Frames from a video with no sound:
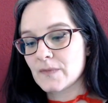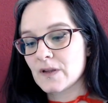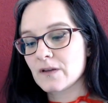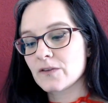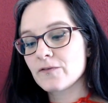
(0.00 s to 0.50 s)

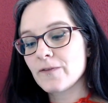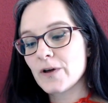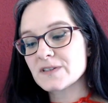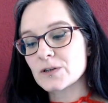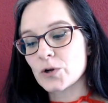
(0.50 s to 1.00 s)
The first
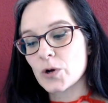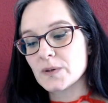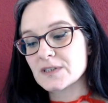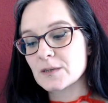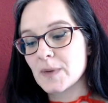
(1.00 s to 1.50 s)
occurrence
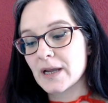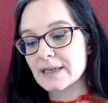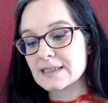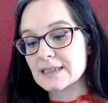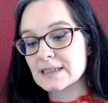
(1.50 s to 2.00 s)
in my
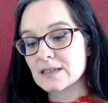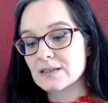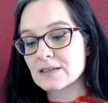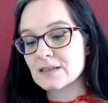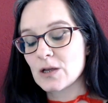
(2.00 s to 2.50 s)
existence
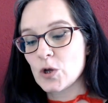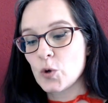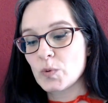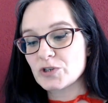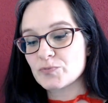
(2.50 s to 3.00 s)

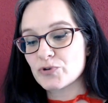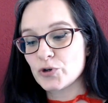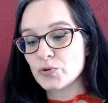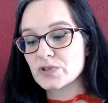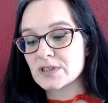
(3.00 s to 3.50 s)
which
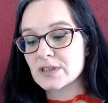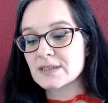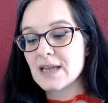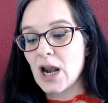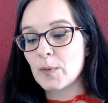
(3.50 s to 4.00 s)
produced a
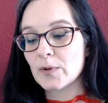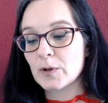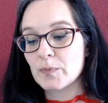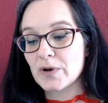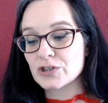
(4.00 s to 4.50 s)
terrible
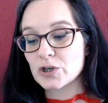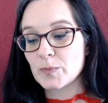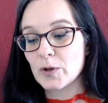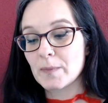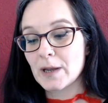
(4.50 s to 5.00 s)
impression upon
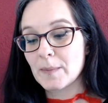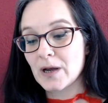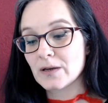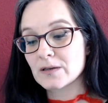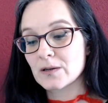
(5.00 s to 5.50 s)
my
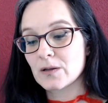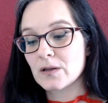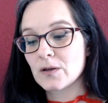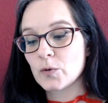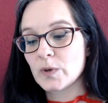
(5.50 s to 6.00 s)
mind,
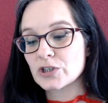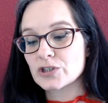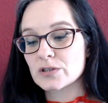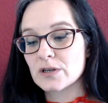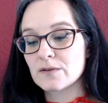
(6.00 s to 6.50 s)
which,
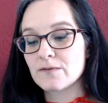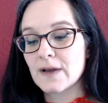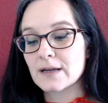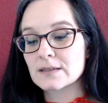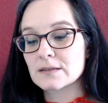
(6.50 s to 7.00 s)
in
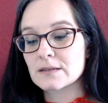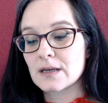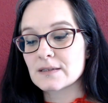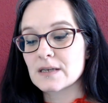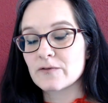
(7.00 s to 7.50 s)
fact, has
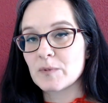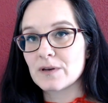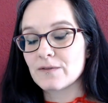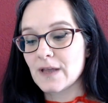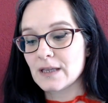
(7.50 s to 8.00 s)
never been
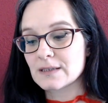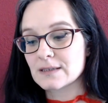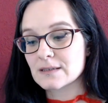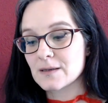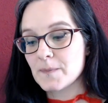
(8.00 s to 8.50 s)
effaced,
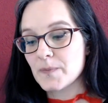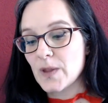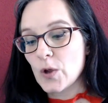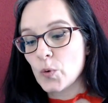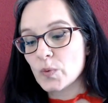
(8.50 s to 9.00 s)

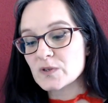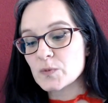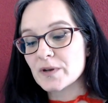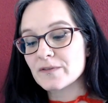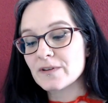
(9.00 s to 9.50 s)
was one
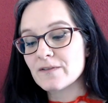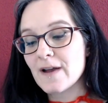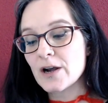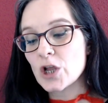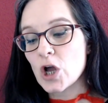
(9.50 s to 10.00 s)
of the
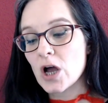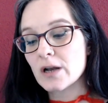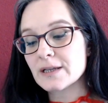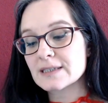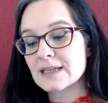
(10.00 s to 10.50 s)
very
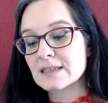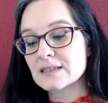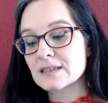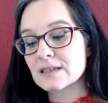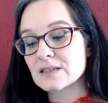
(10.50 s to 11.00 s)
earliest
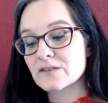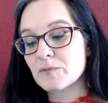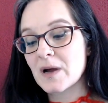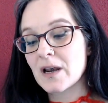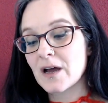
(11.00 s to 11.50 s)
incidents of my
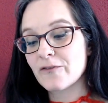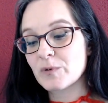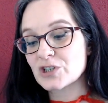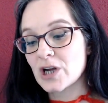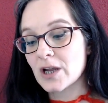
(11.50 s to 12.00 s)
life which
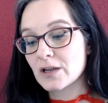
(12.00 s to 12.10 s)
I can